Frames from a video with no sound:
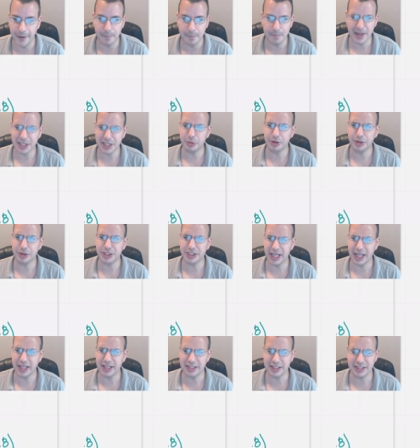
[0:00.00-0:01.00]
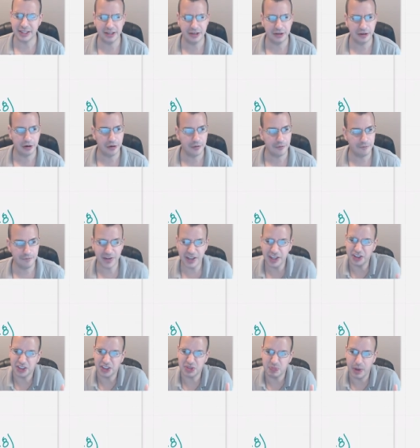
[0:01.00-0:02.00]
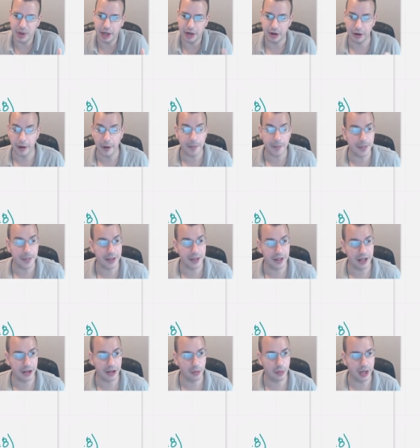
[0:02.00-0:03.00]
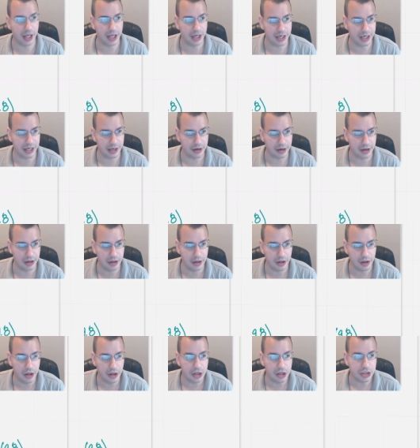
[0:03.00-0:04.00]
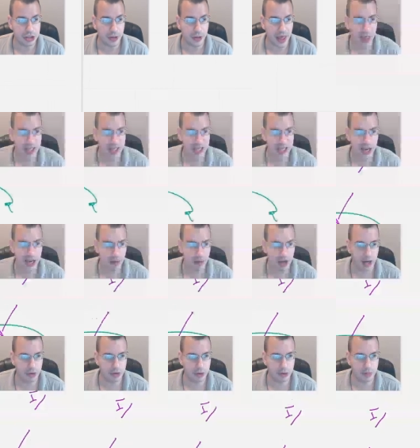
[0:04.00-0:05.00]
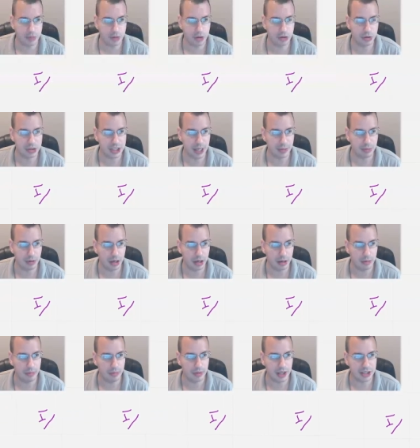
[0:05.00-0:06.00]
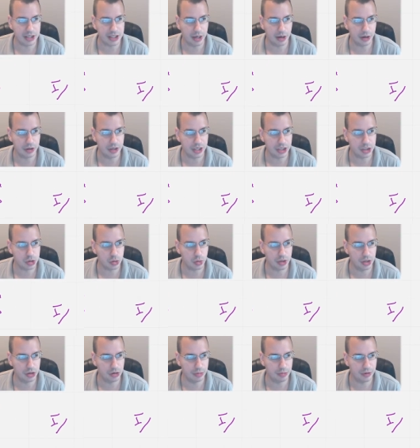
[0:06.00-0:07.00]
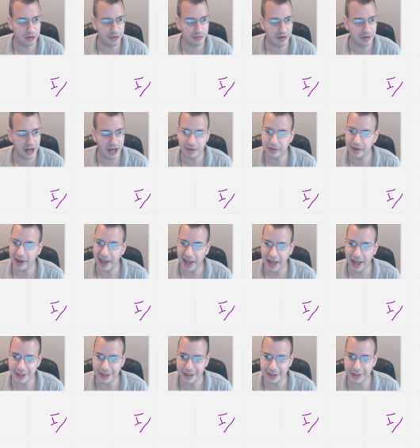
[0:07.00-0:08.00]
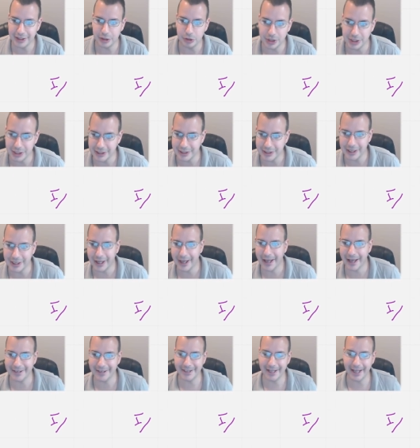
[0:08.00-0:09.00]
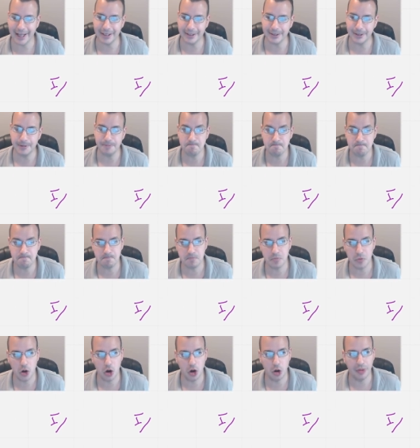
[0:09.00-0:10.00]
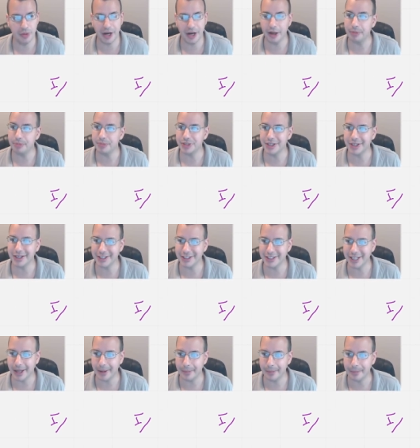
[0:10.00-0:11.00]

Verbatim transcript: makes more sense, feels better than the other way I did it. So that's how I would approach that problem. That's how I would get 23.5 newtons as the answer. Hope that helps. See you next time.